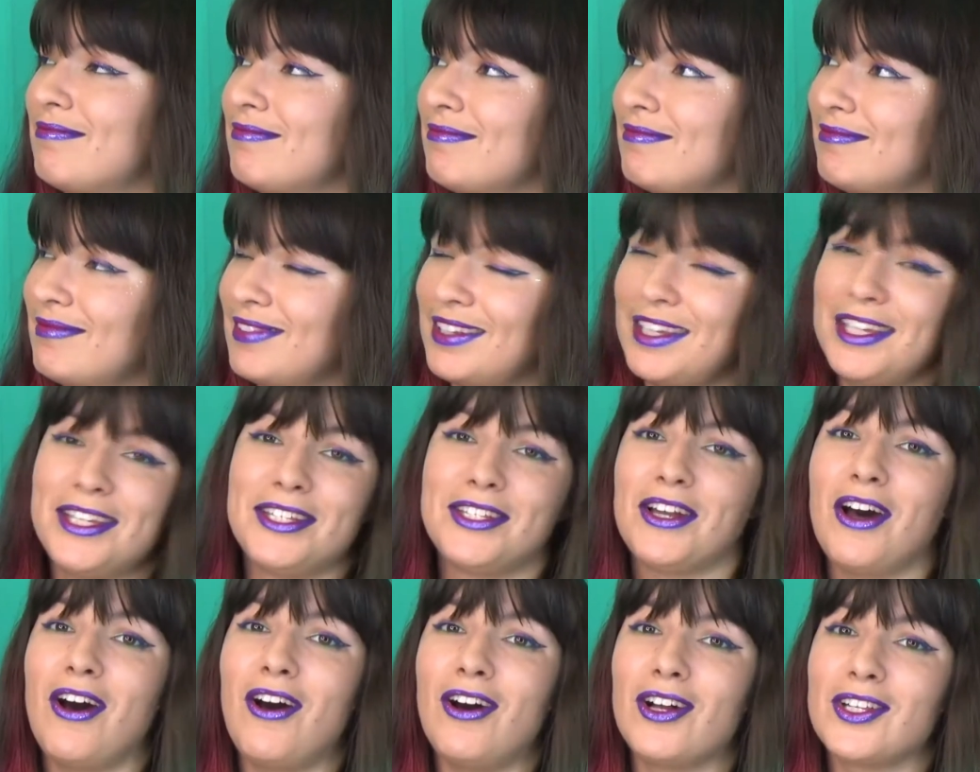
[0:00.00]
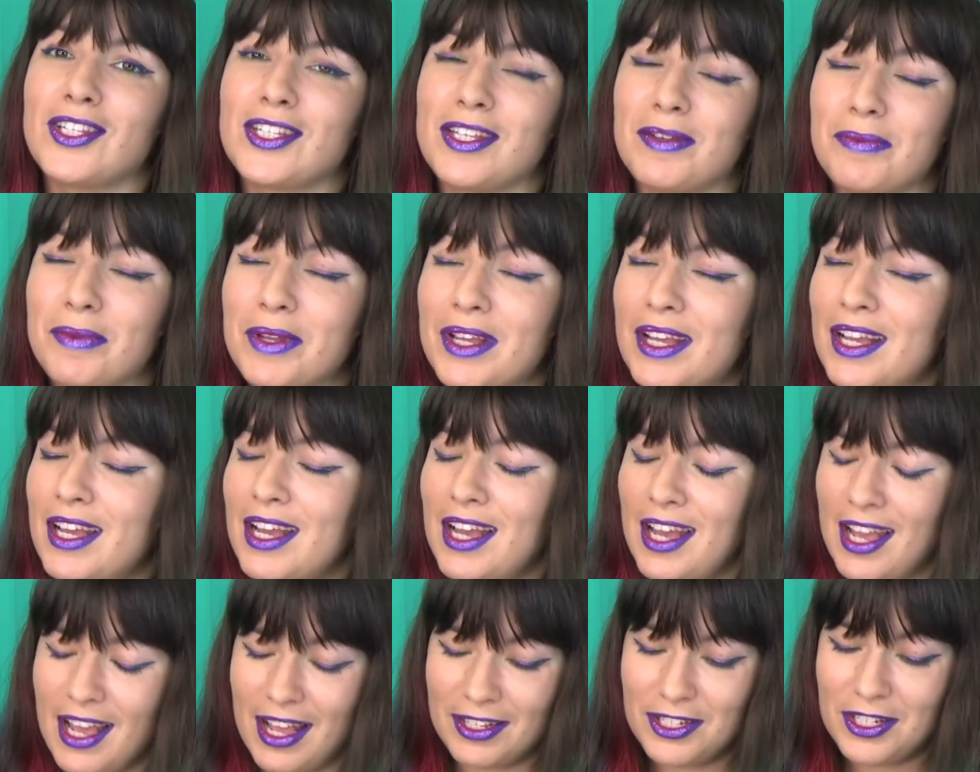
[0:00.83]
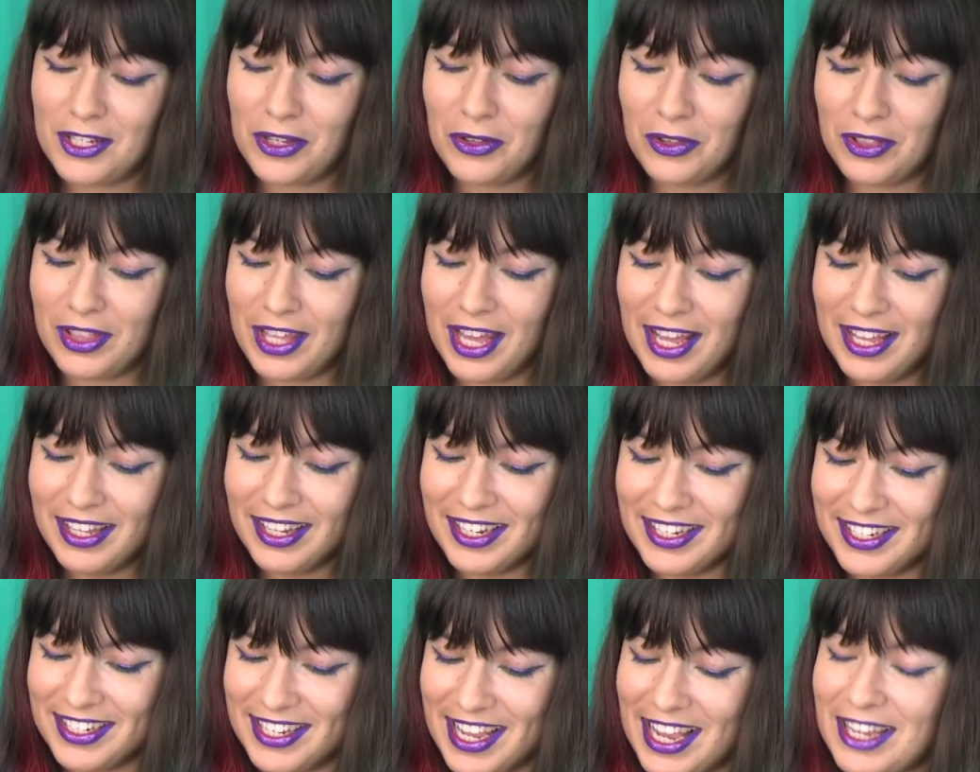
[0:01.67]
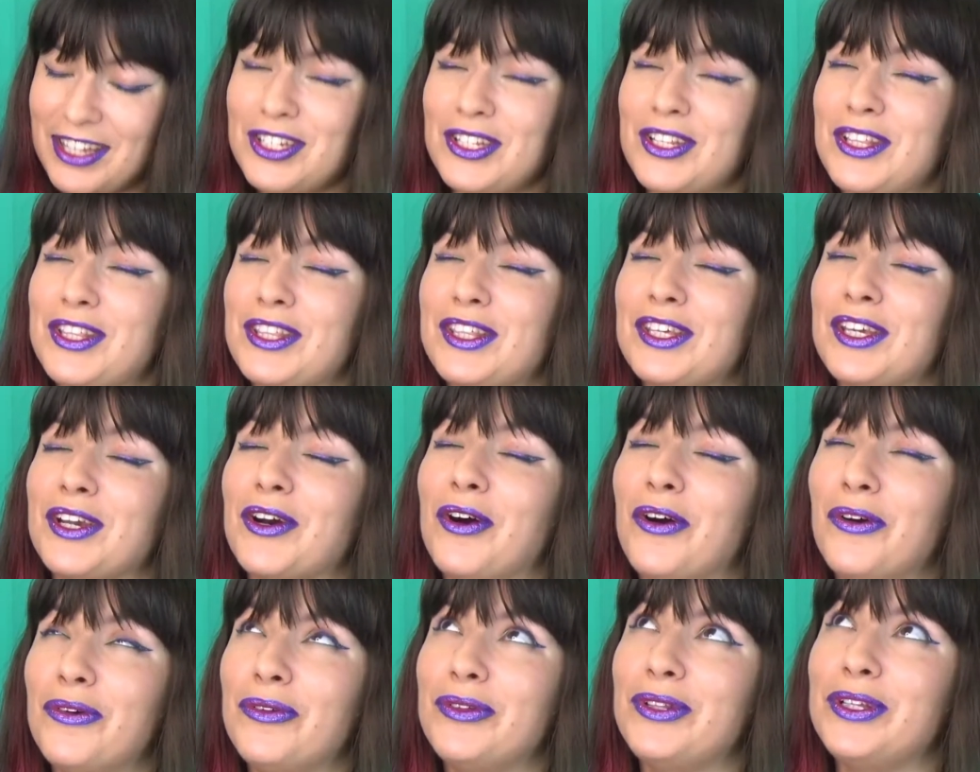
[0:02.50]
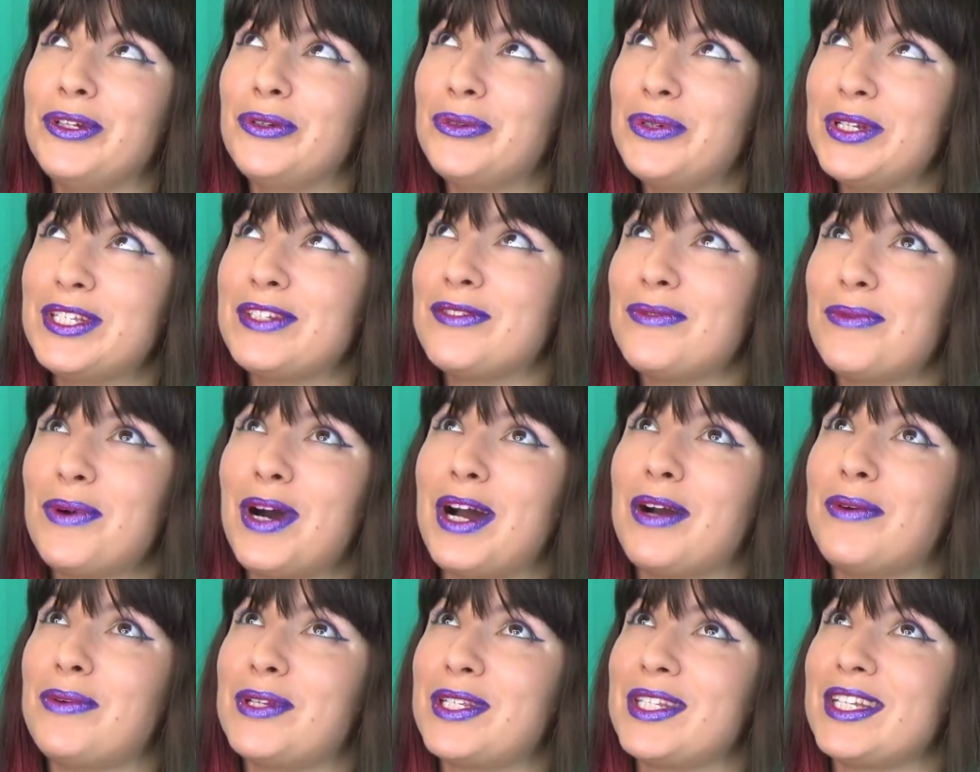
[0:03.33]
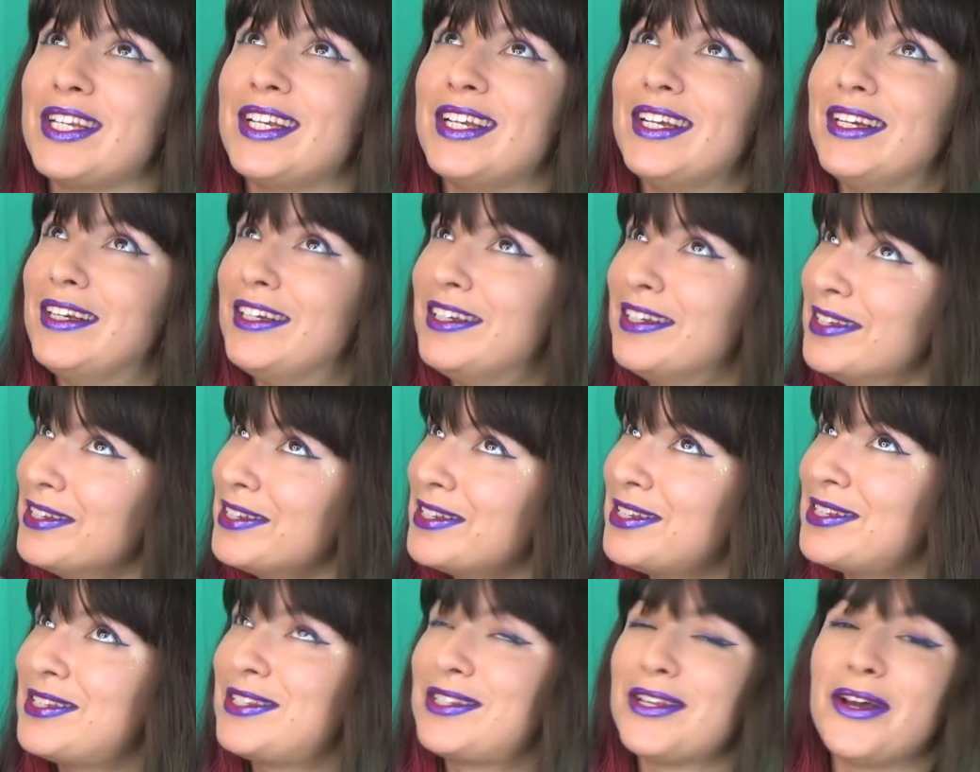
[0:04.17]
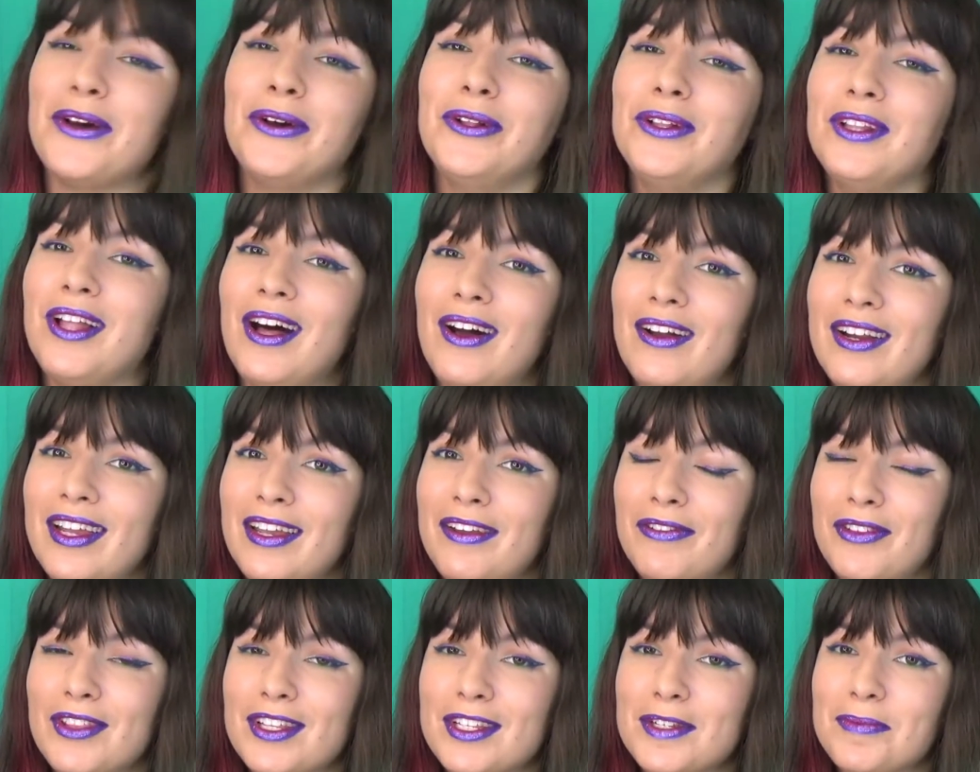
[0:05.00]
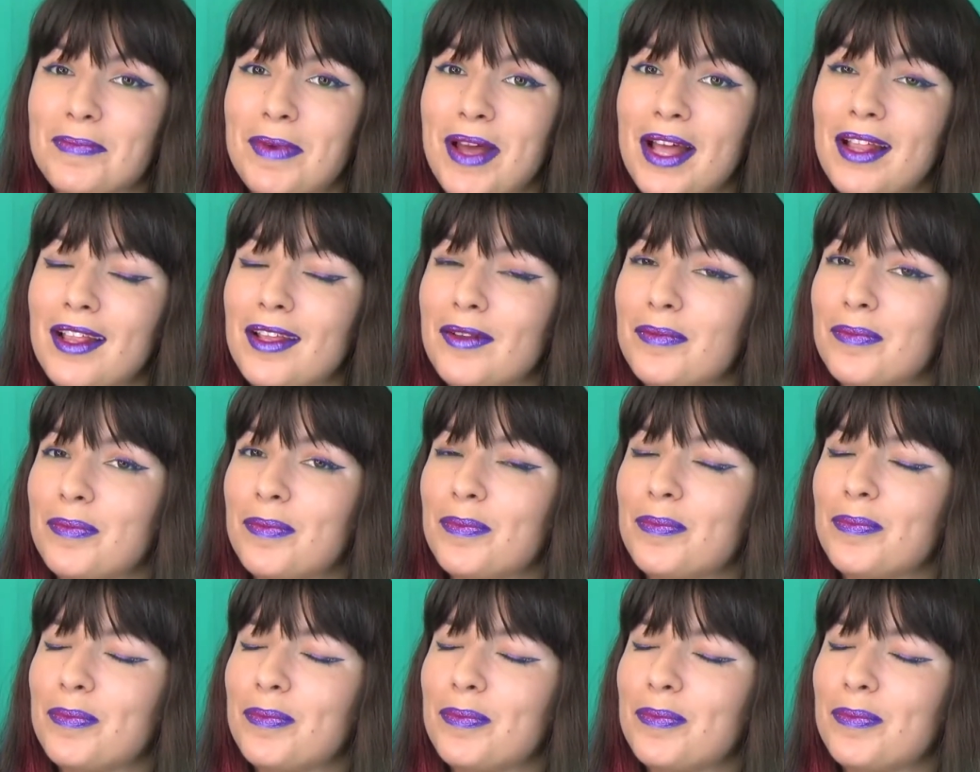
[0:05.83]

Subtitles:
he's awesome. And so that is actually the only reason why I was so longing for this palette,